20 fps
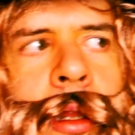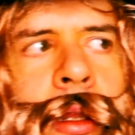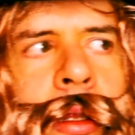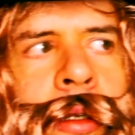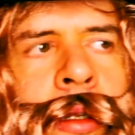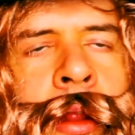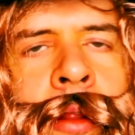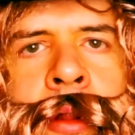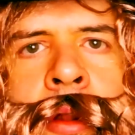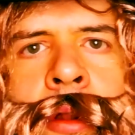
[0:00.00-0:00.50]

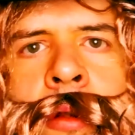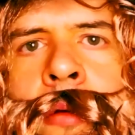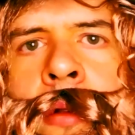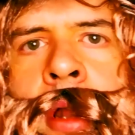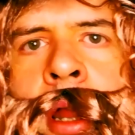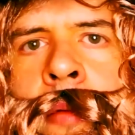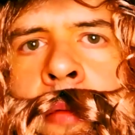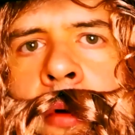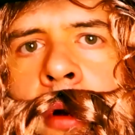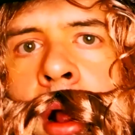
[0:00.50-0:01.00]
It's nothing to do with
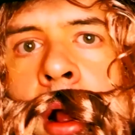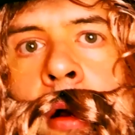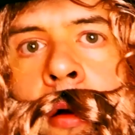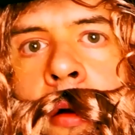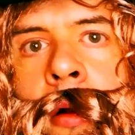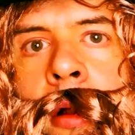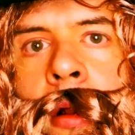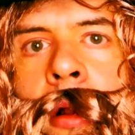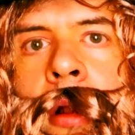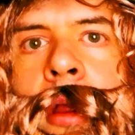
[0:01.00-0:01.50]
the neighbor at all.
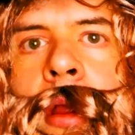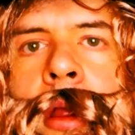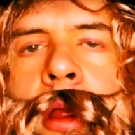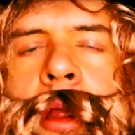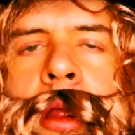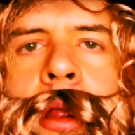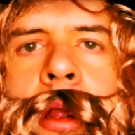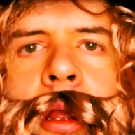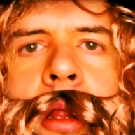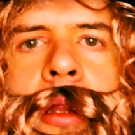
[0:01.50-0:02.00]

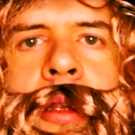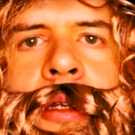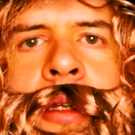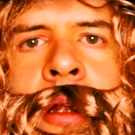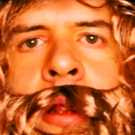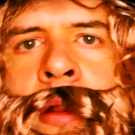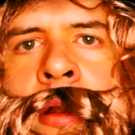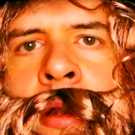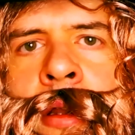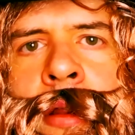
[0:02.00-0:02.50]
It's
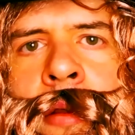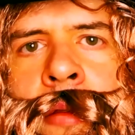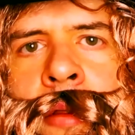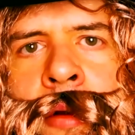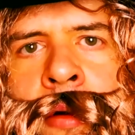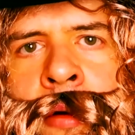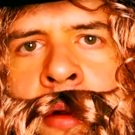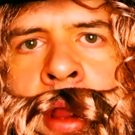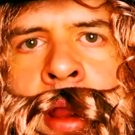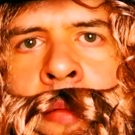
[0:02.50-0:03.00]
nothing to do with
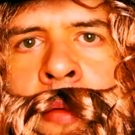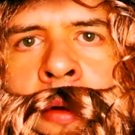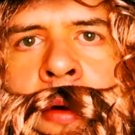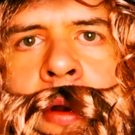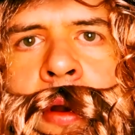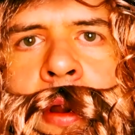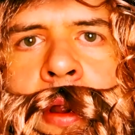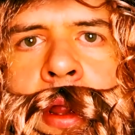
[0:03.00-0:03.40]
your neighbor.